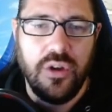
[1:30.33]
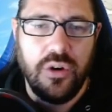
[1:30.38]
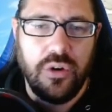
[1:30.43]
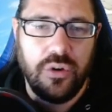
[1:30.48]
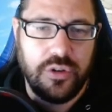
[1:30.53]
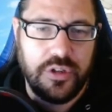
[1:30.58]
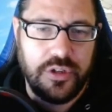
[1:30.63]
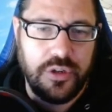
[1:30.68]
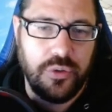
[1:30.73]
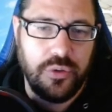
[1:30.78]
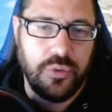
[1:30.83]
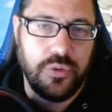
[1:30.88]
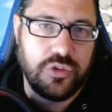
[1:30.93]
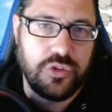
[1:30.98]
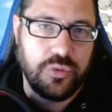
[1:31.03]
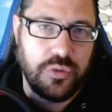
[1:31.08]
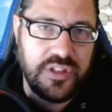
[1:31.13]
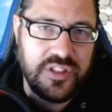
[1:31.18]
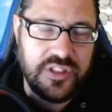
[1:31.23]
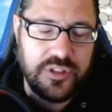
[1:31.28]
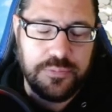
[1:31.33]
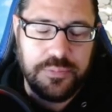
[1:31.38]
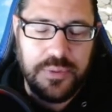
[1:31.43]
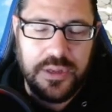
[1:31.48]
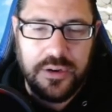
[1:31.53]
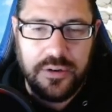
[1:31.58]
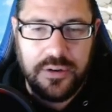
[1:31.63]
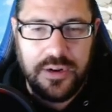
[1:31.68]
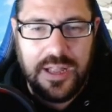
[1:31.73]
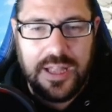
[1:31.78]
Or, you know, which one is
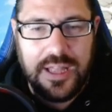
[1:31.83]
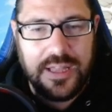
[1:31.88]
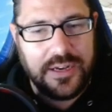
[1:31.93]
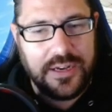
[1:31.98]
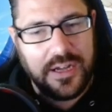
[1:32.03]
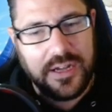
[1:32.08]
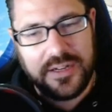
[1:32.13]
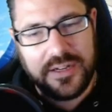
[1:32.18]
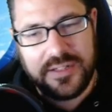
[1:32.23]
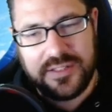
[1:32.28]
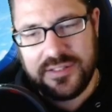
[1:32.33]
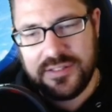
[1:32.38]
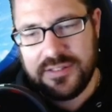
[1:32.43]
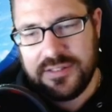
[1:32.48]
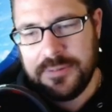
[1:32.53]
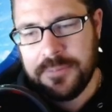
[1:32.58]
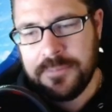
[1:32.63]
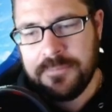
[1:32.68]
better? And honestly,